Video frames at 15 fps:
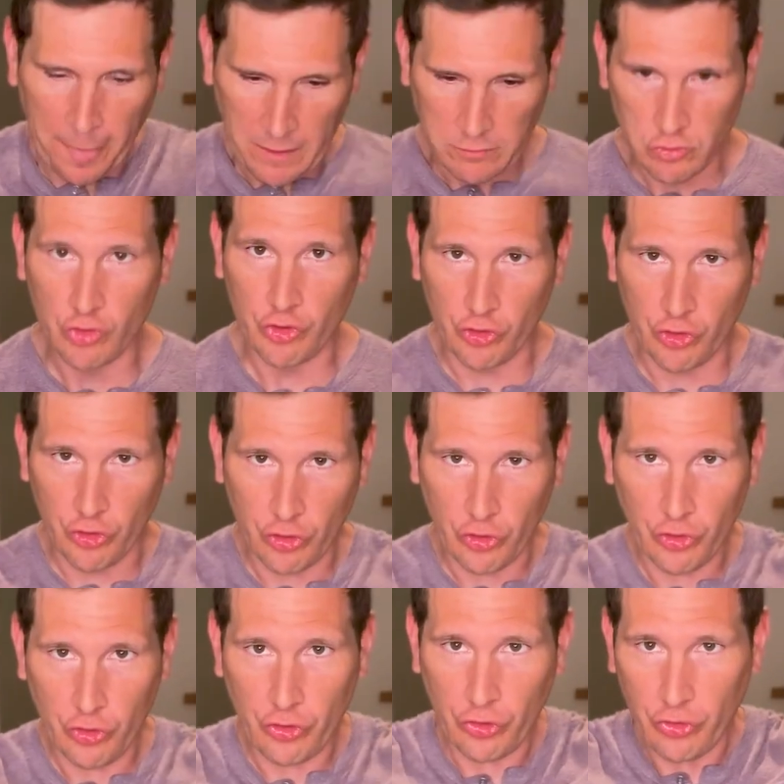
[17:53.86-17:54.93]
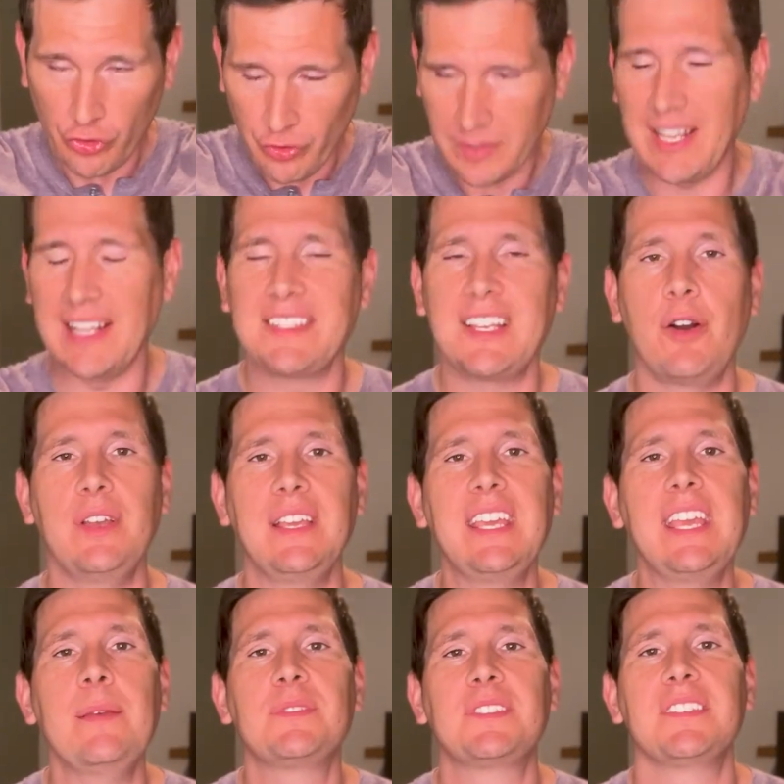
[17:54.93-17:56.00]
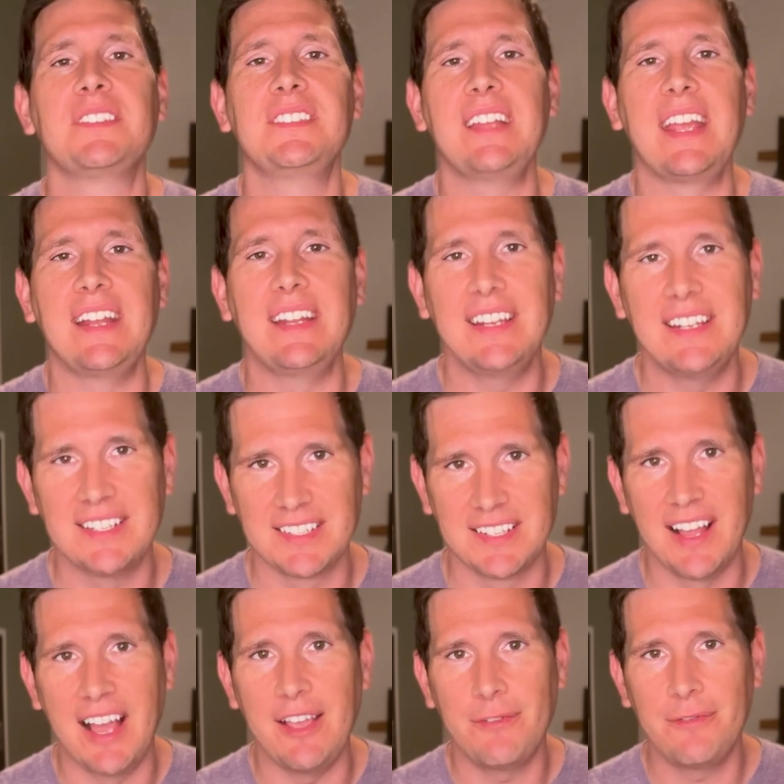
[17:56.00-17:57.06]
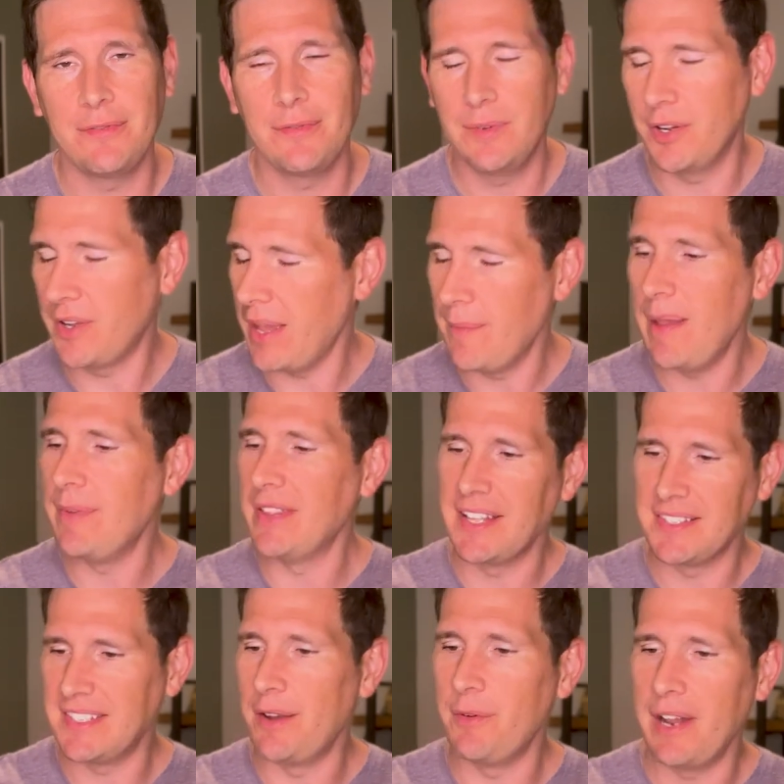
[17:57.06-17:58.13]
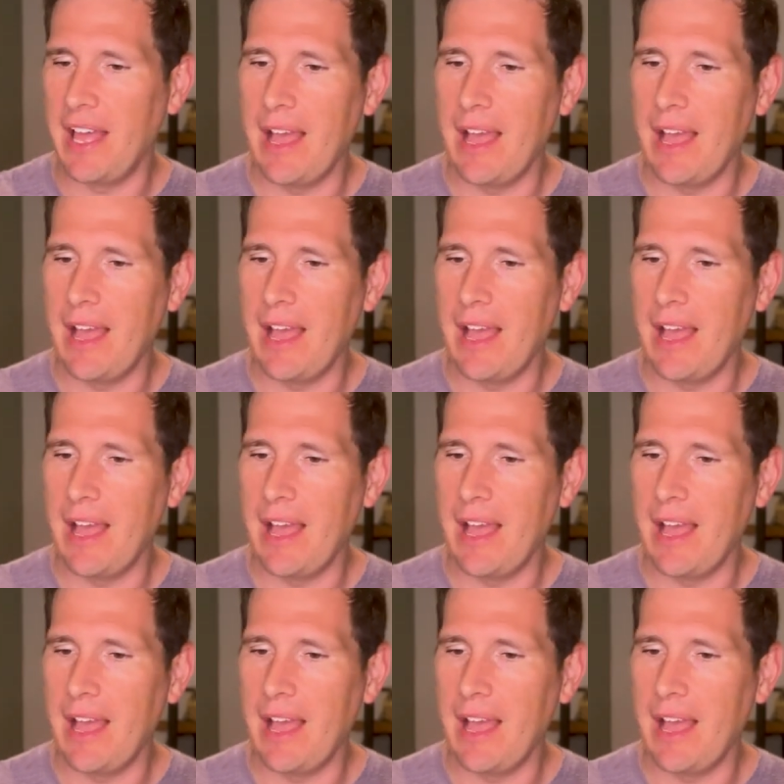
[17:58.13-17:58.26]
Mm? and that's how he keeps sustaining his life. Okay, maybe that's not what